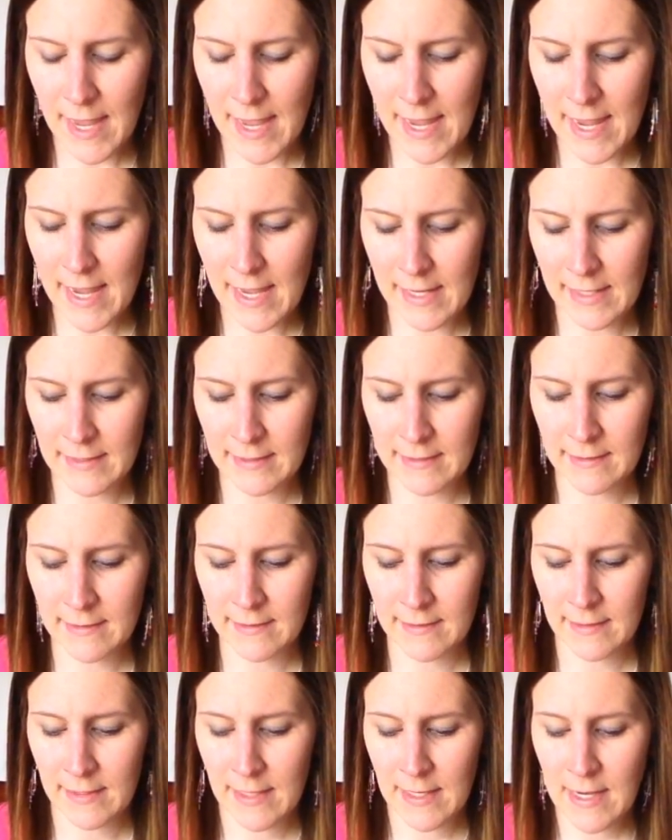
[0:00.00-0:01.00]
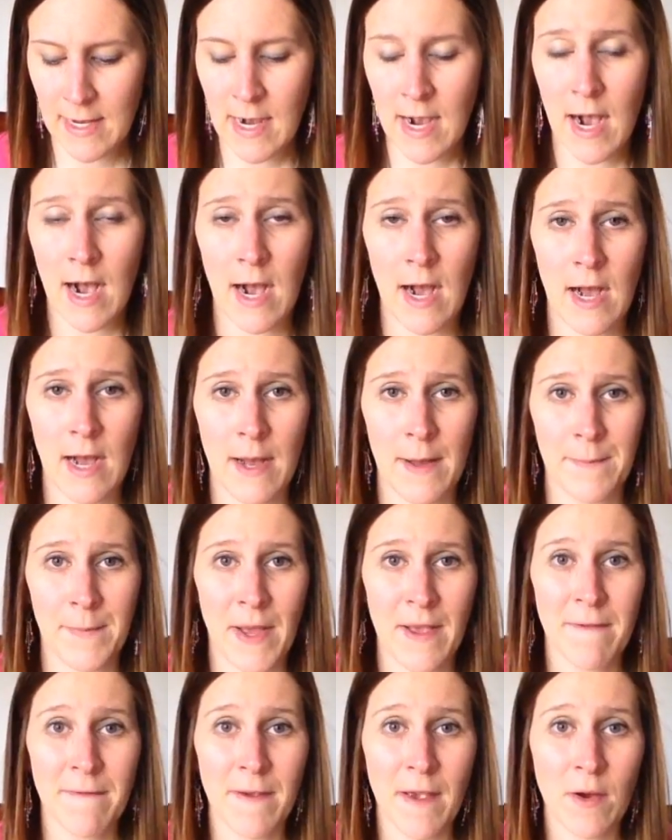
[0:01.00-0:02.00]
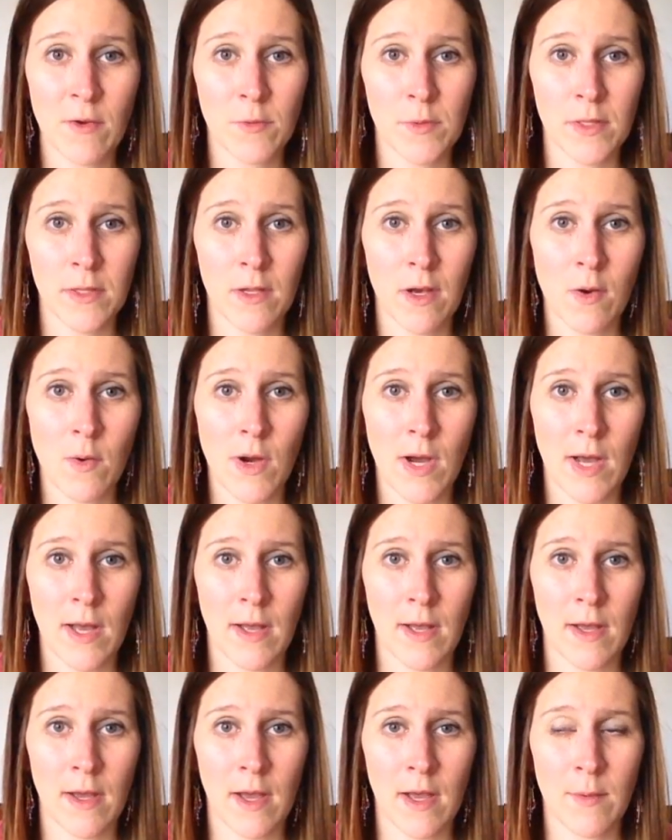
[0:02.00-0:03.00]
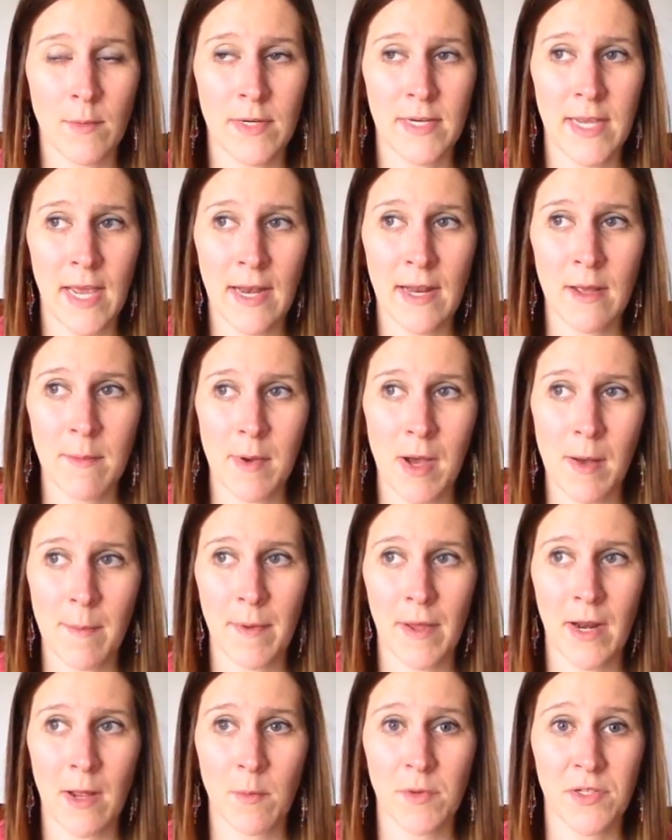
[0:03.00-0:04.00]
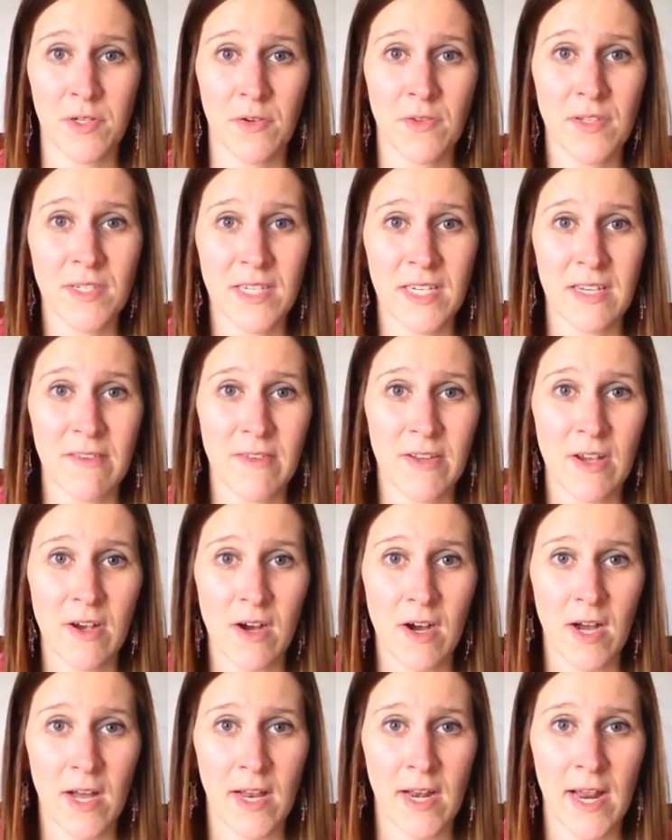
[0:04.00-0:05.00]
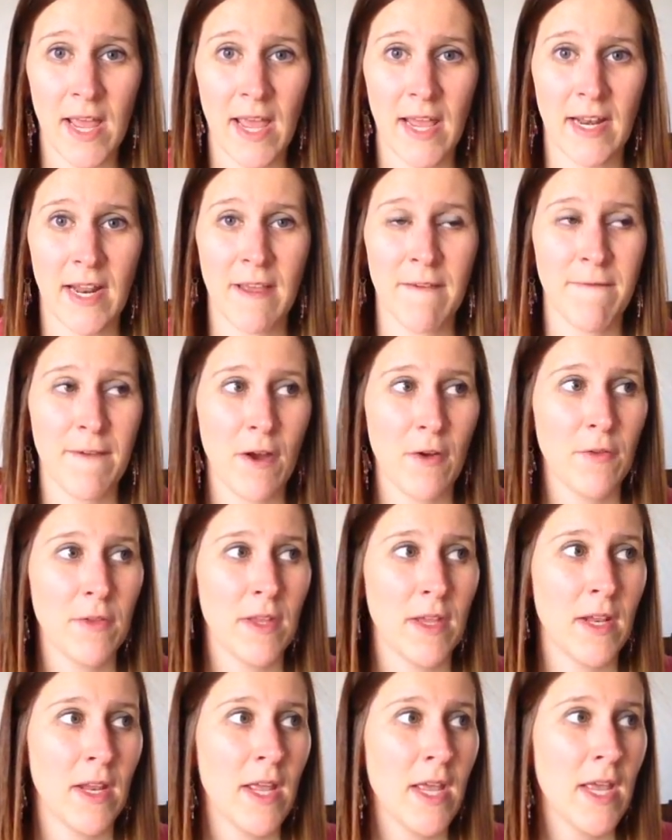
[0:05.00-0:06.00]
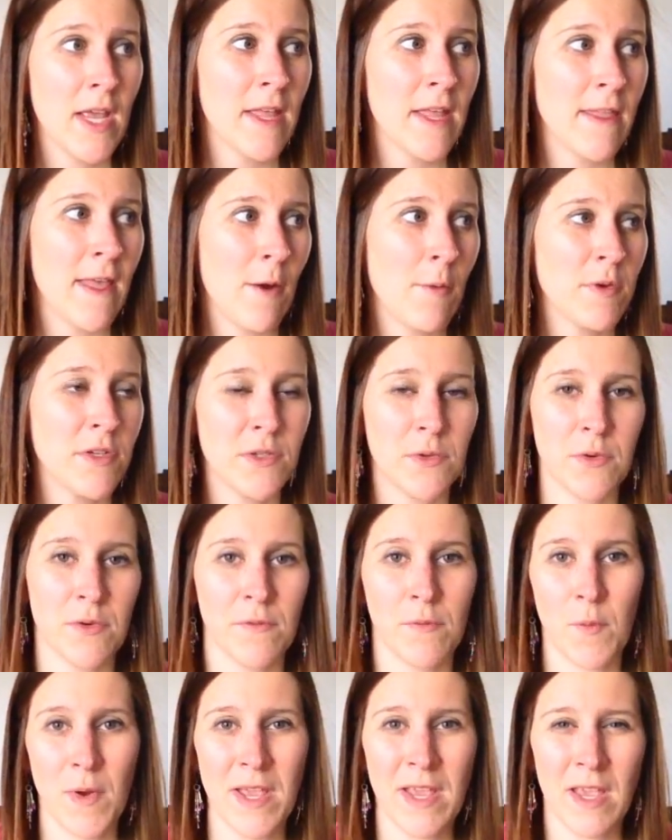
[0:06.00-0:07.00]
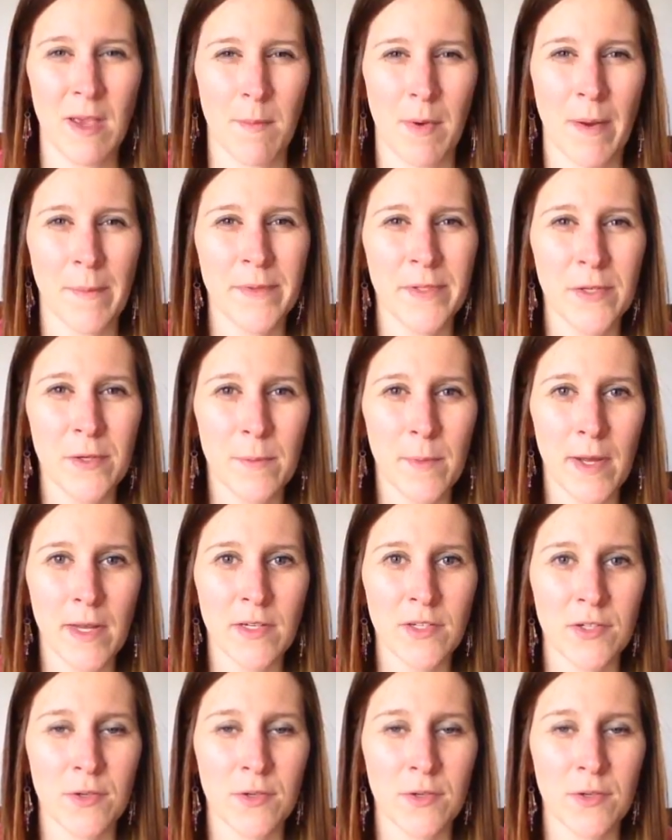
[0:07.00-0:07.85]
And I found with Noah, I would get him up and I would turn the TV on, and I found that would sort of wake him up too much.